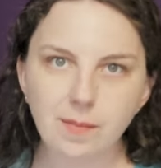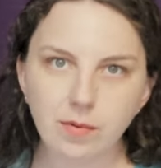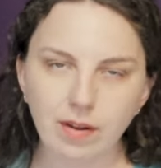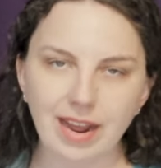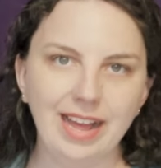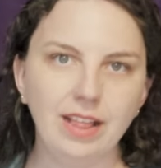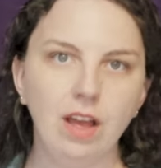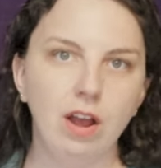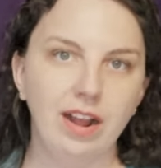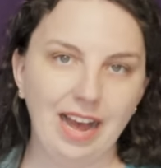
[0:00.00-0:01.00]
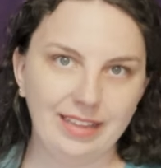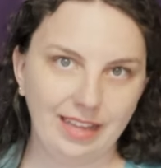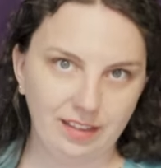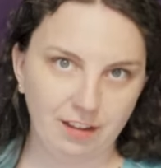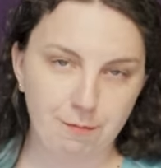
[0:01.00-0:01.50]
Amaram got
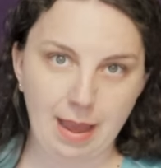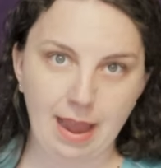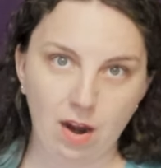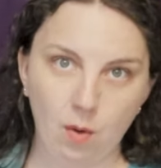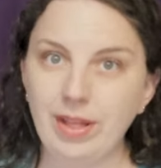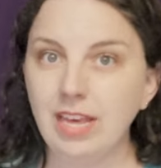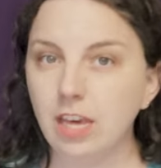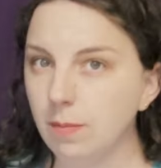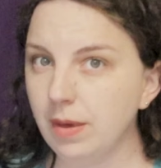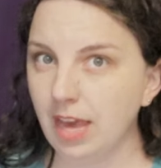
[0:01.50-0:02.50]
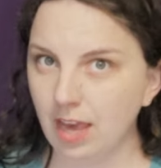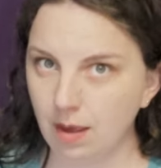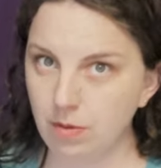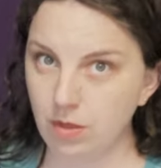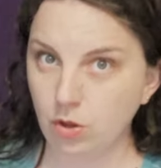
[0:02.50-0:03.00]
a glyph pair when he
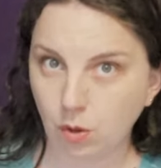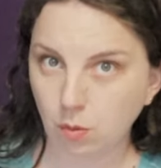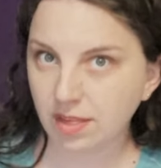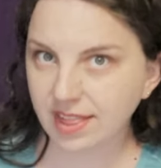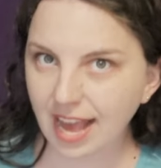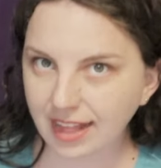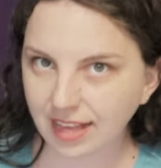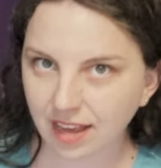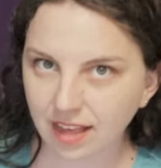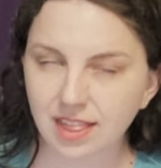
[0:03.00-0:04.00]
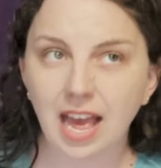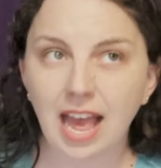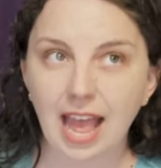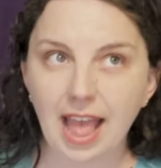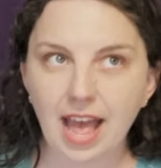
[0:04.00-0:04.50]
became the new Sadeas,
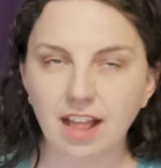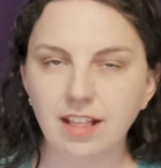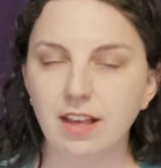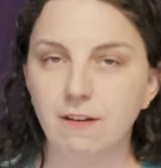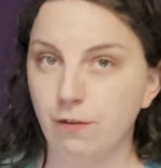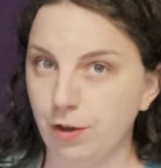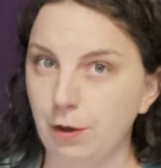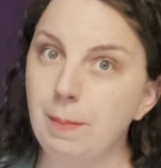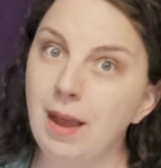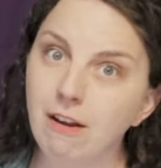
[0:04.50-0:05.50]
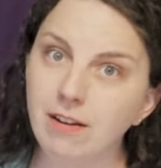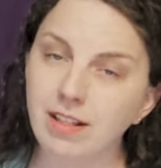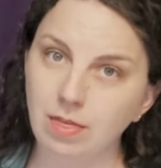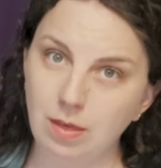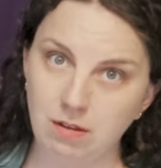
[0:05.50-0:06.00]
and for you parent
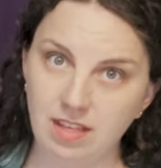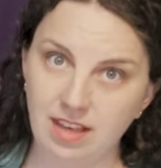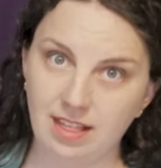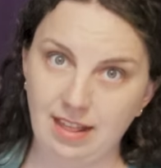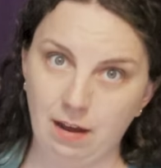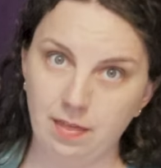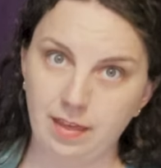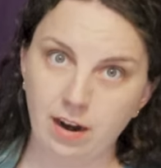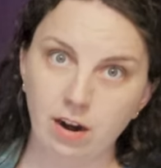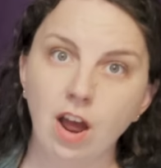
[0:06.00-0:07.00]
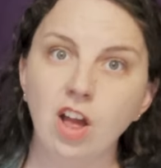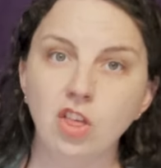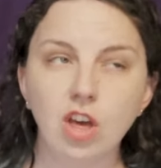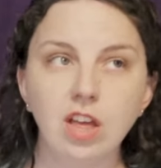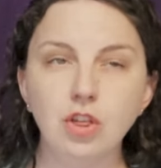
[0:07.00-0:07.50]
enthusiasts out there,
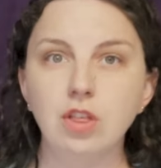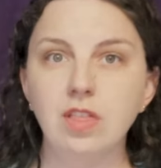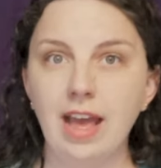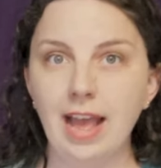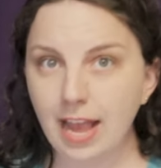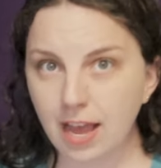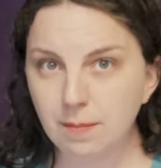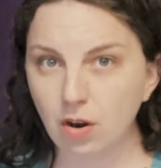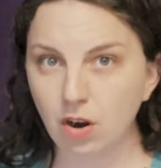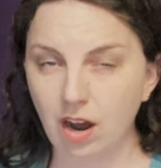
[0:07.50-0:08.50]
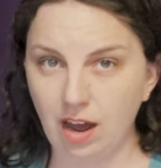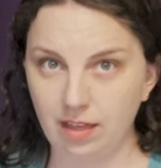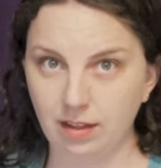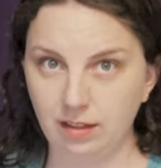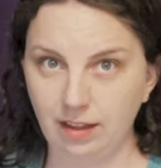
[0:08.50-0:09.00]
changed the hammer
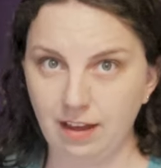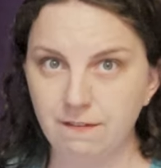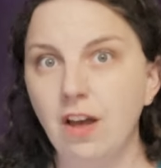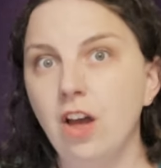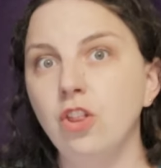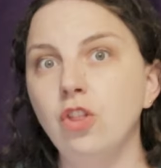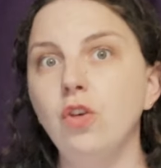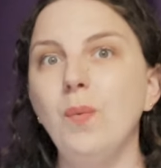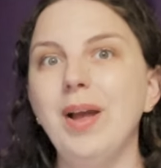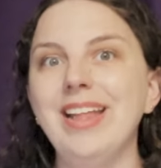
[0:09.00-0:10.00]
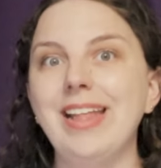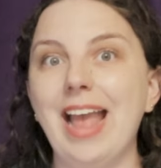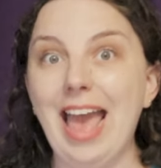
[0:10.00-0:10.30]
on the glyph to an